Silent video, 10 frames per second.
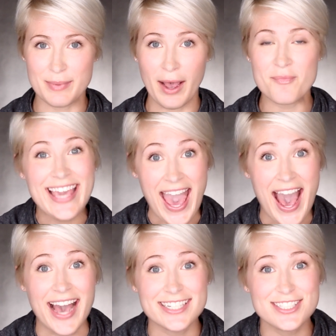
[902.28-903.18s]
about.
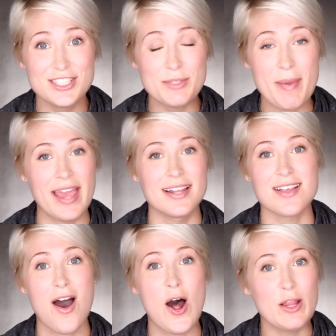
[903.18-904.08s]
Cash. Japan
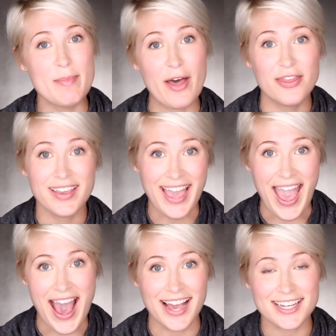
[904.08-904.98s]
is all about the
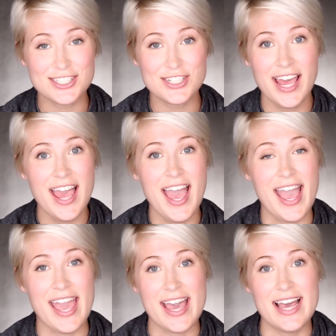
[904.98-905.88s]
cash.
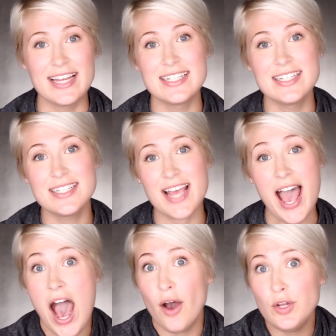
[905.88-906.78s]
And
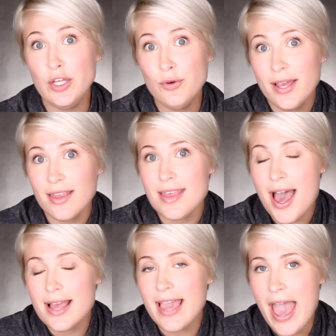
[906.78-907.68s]
how do you get
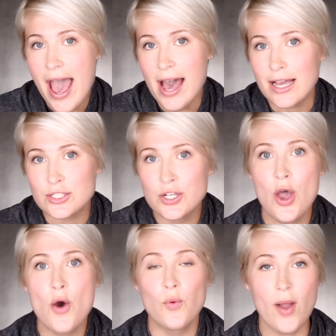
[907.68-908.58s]
that cash?
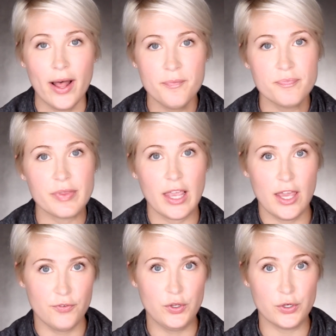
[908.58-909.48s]
Well,
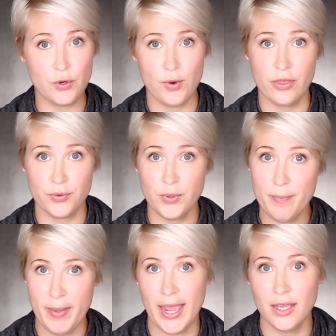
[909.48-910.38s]
if you're going through a
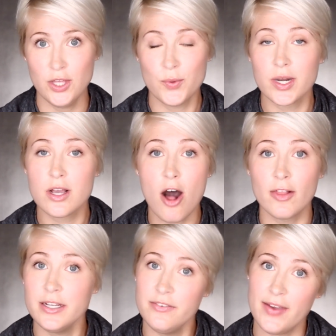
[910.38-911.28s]
bank, you want to
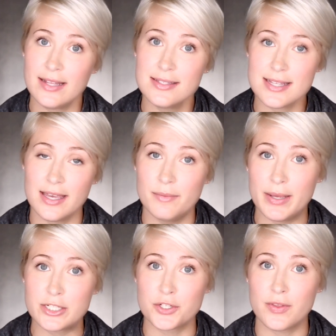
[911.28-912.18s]
call in advance and
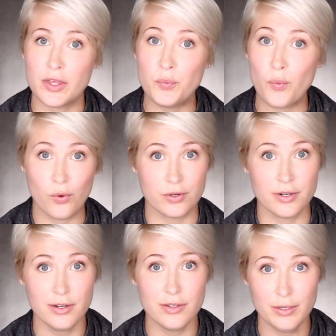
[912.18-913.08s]
make sure that you
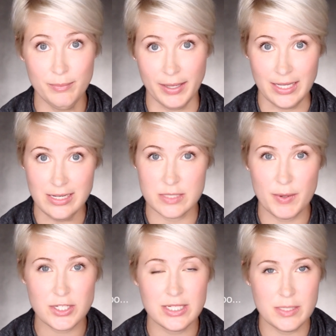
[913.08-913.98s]
order your money,
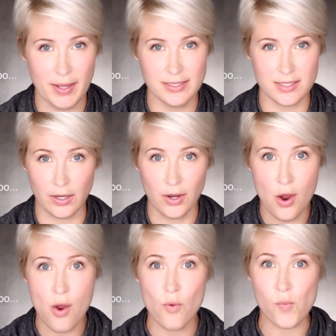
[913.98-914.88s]
especially it depends on
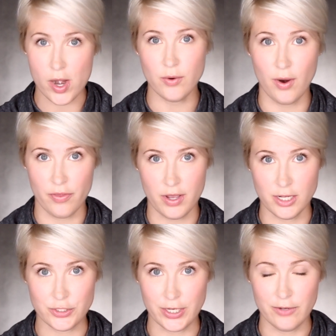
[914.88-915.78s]
where you are in the
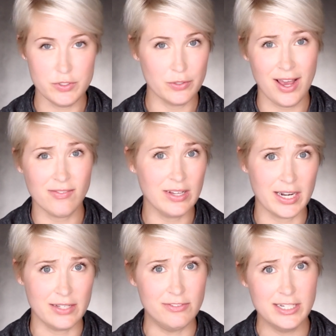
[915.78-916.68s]
country. If you don't have a
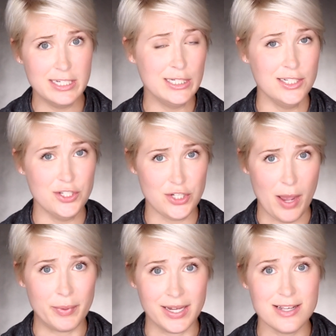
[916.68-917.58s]
lot of
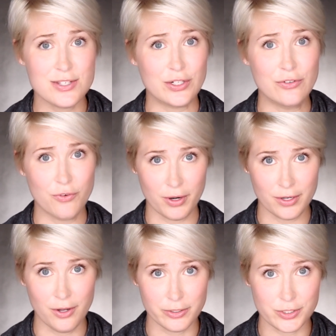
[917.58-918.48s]
Japanese or
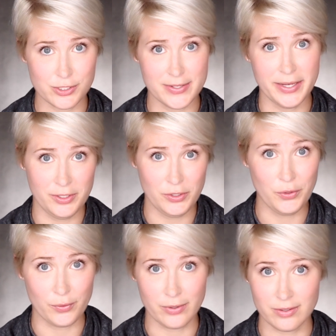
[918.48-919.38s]
foreign cultures in
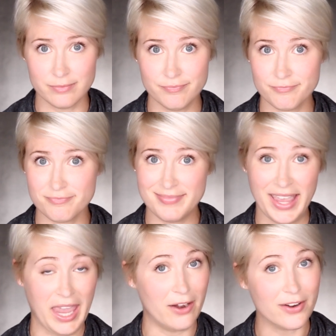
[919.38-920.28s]
your
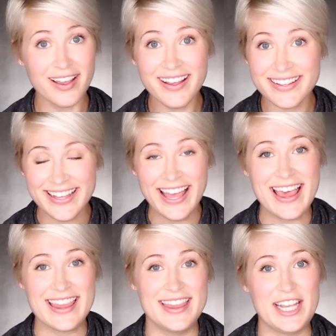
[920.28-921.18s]
area,
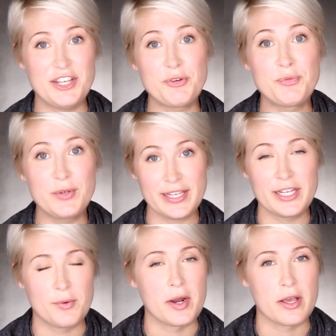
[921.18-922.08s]
then you're really
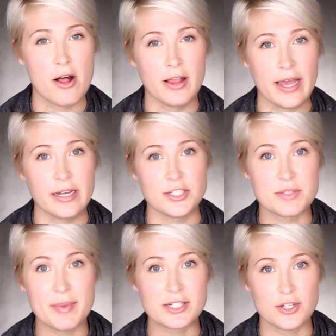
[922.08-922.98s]
going to want to call ahead and
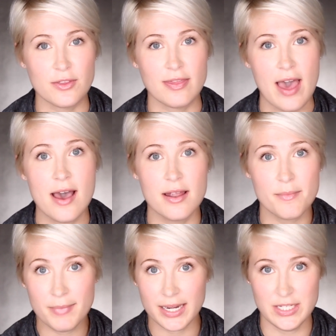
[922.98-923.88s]
just make sure that that
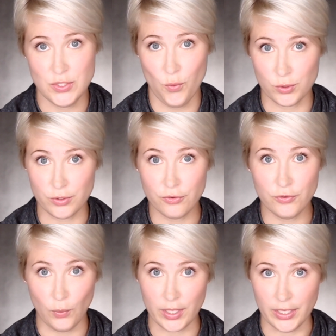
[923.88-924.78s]
money is ordered
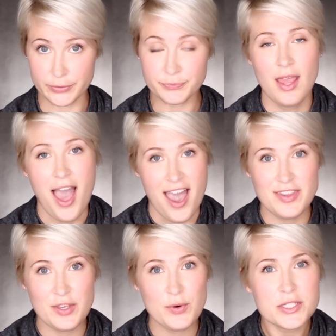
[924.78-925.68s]
for you.
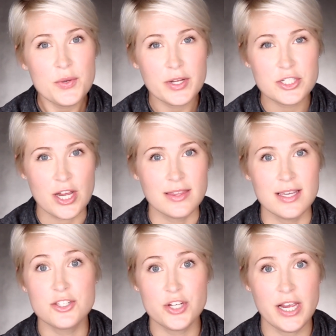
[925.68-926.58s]
And then you also want to check the
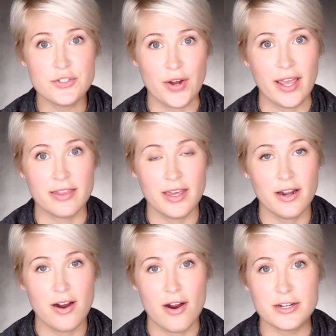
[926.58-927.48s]
exchange rate.
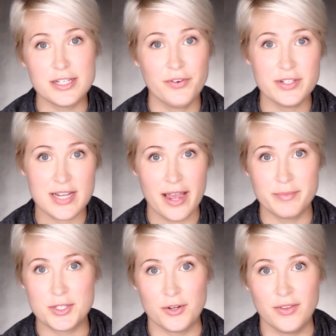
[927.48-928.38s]
There are different
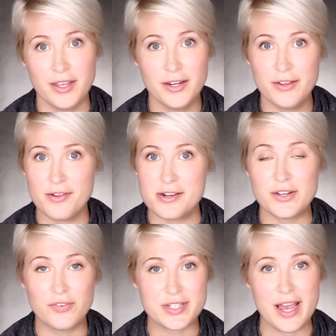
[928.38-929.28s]
times during the year, there are
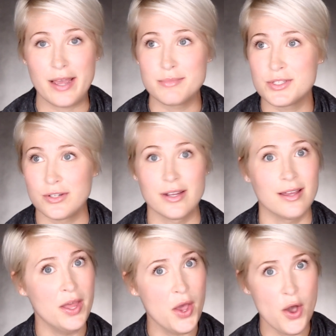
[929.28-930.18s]
different times
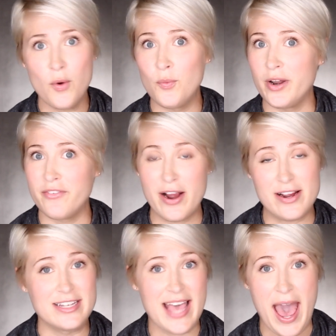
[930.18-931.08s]
during whatever
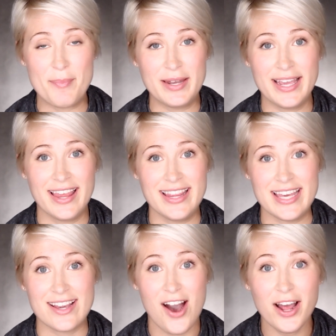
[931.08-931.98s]
is happening in
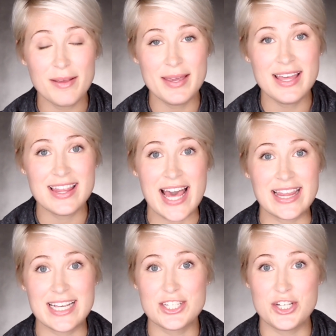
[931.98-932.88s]
the economy
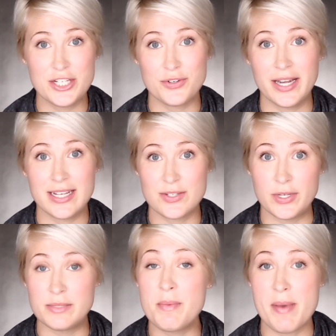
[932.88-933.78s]
that the exchange rate is
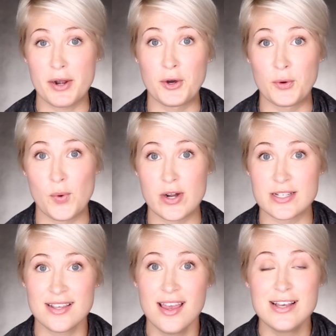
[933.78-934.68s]
going to be better or
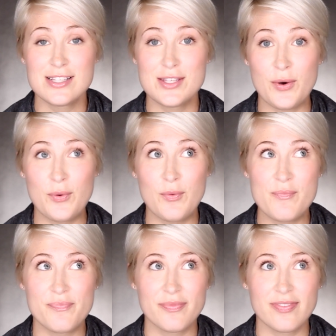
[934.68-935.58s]
worse. So
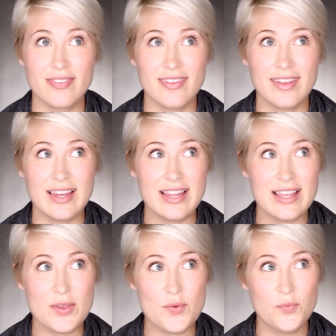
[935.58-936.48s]

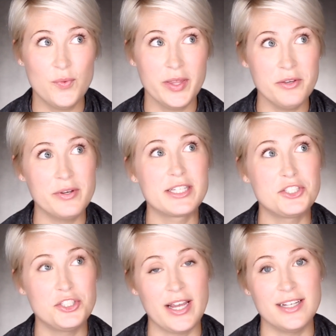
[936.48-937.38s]
when you
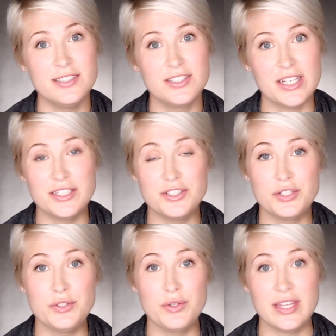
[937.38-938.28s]
exchange
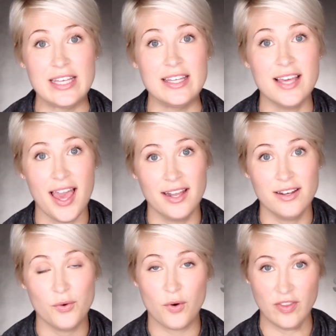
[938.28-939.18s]
into the
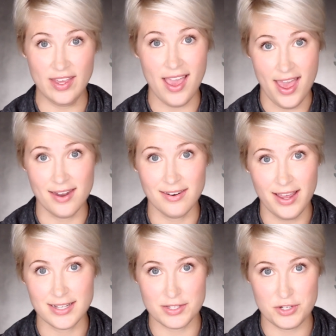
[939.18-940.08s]
yen, or the en
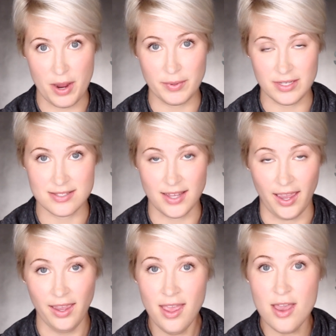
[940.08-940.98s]
as the Japanese say,